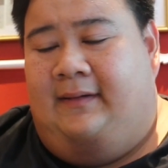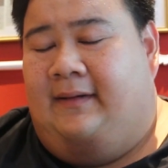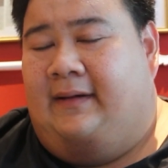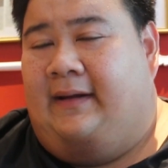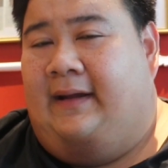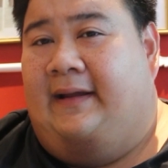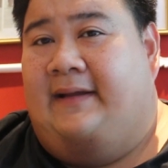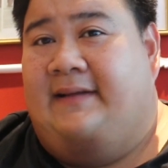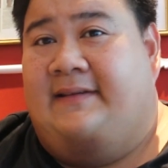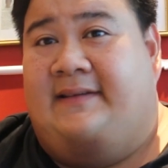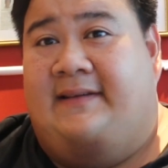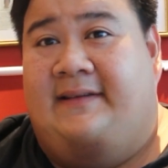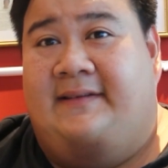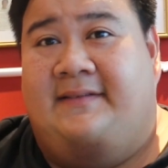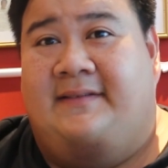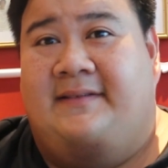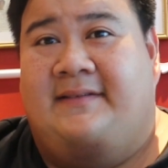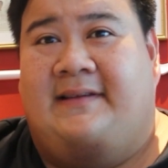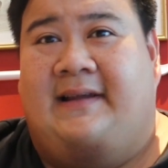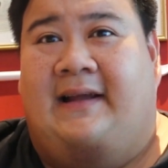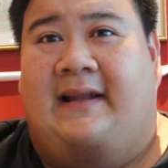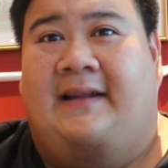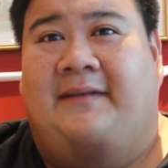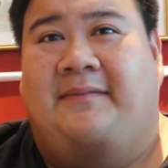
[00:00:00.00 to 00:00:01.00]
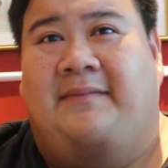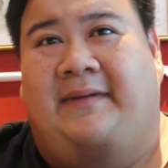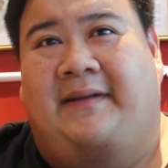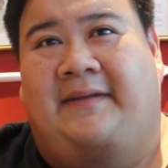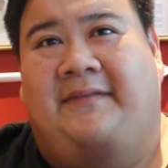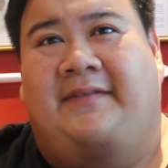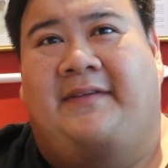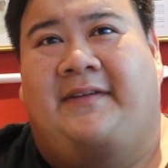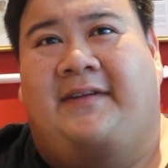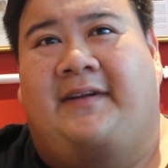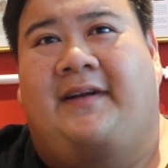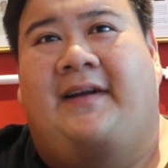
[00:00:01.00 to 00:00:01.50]
Okay, Caesar salad,
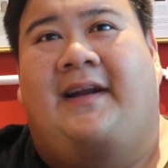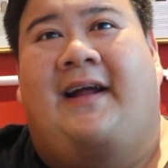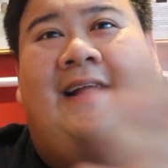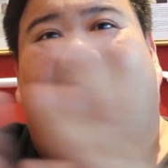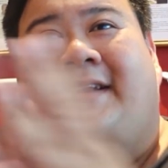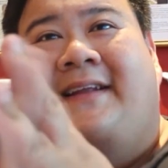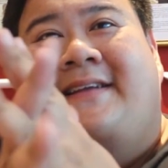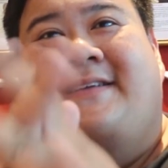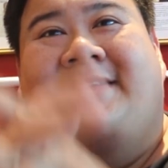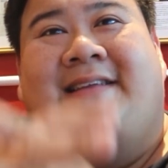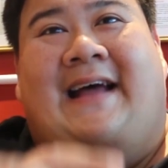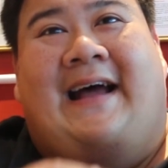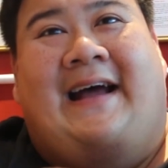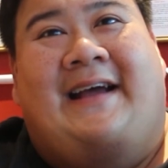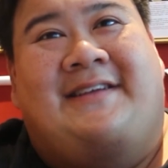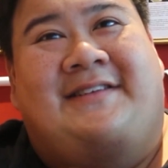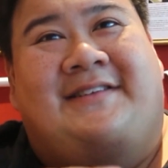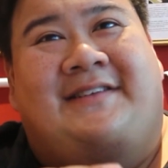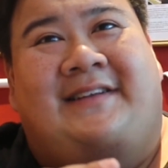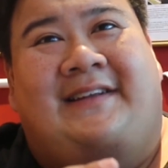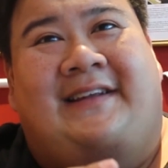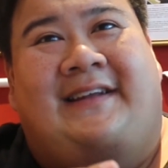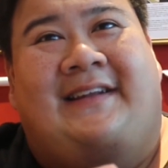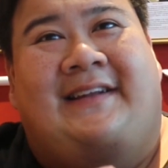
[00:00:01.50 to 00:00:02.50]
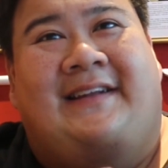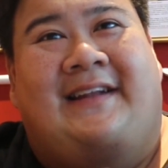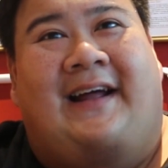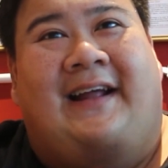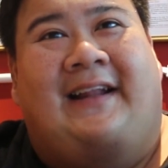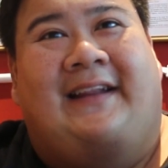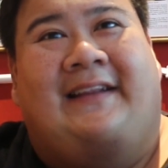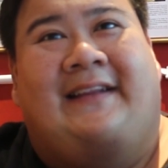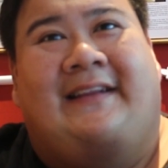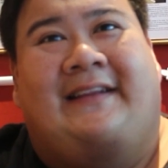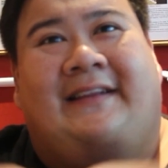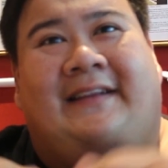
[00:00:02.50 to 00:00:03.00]
believe it or not, is actually
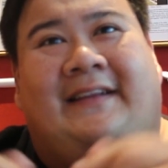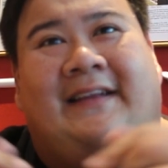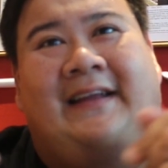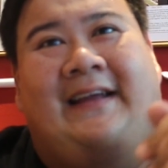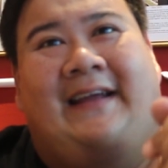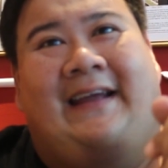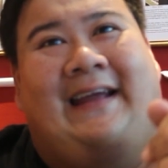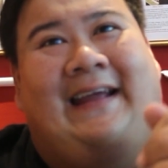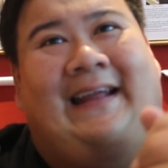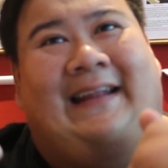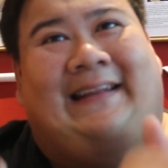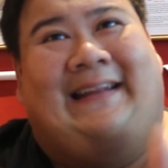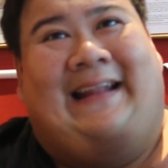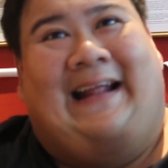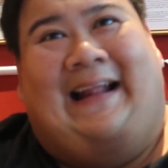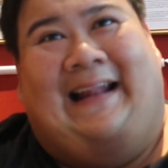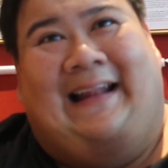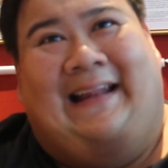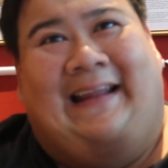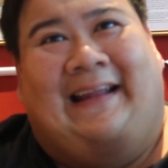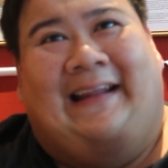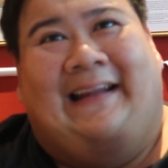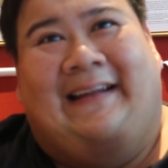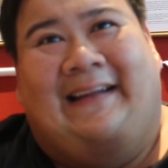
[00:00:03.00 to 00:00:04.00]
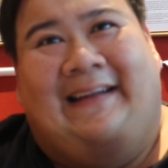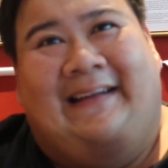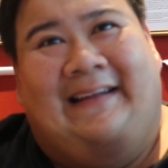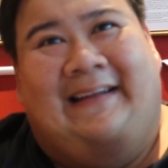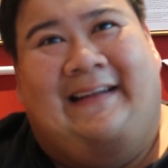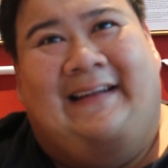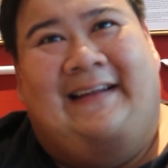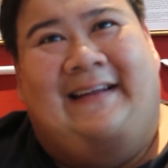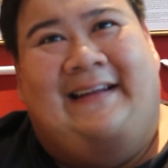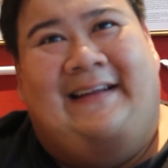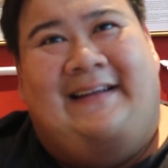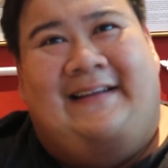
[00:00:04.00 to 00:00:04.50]
not Italian.
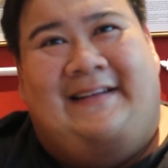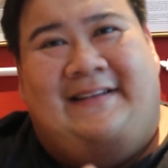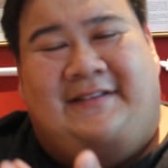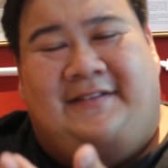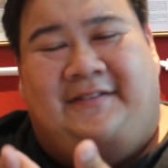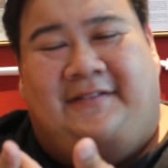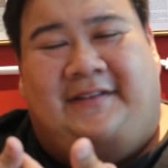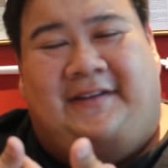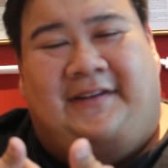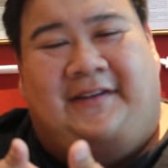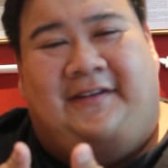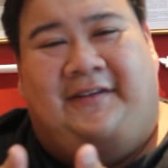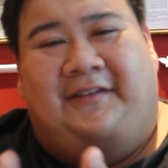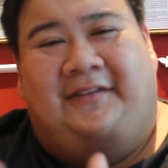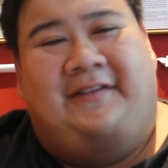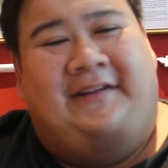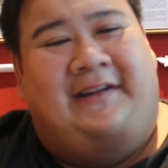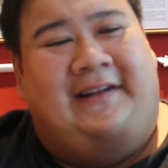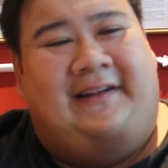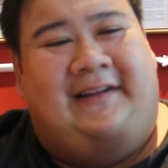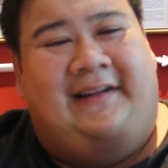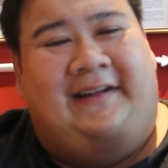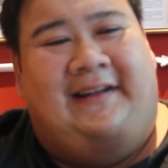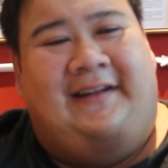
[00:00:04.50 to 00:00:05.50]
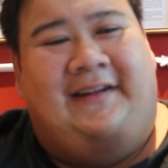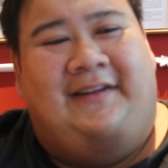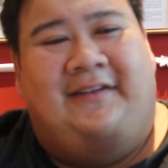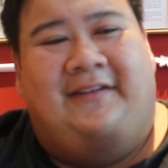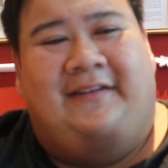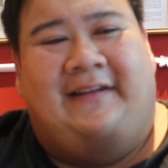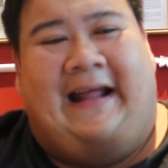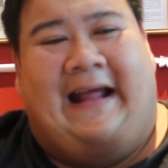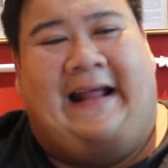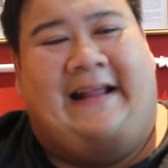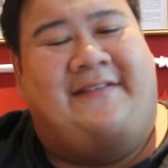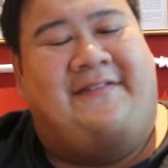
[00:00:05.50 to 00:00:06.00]
So when you go to Italy,
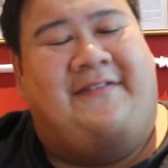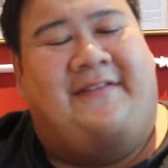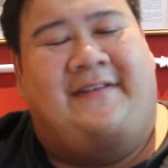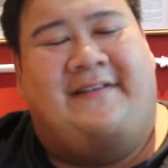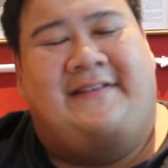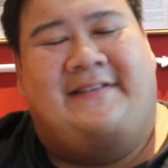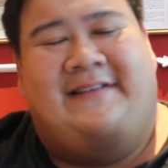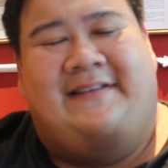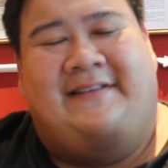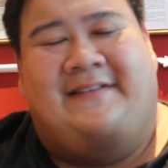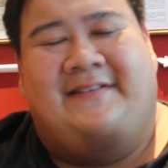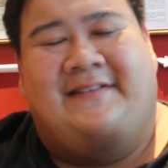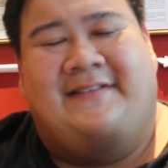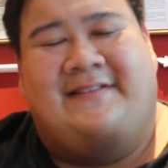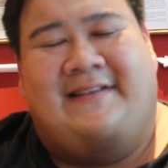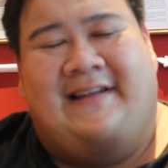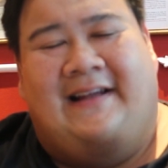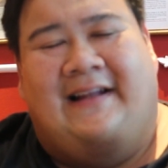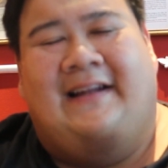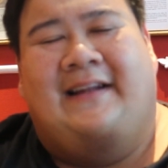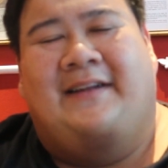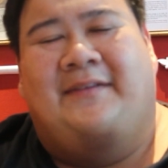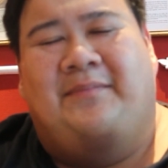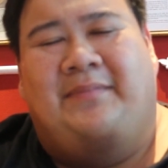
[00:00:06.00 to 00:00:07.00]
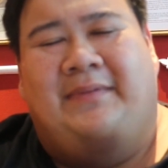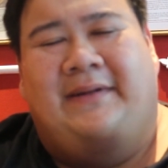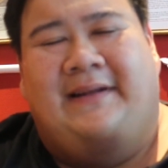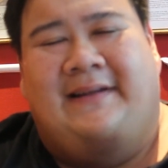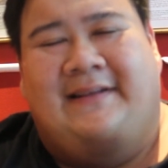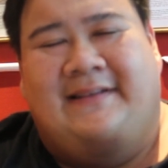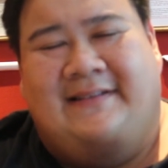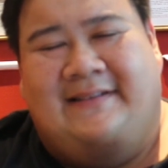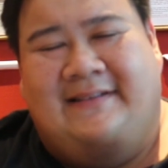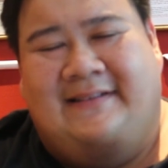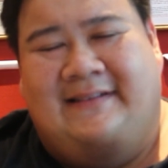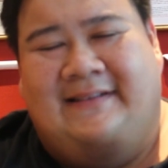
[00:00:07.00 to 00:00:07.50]
don't ask for the Caesar salad,
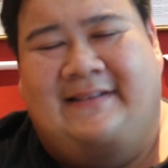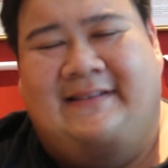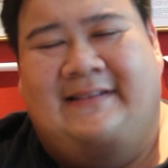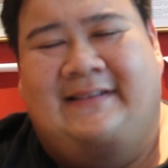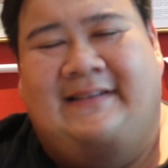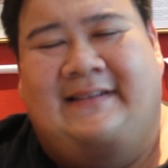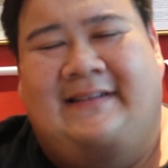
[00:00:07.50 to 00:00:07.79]
please.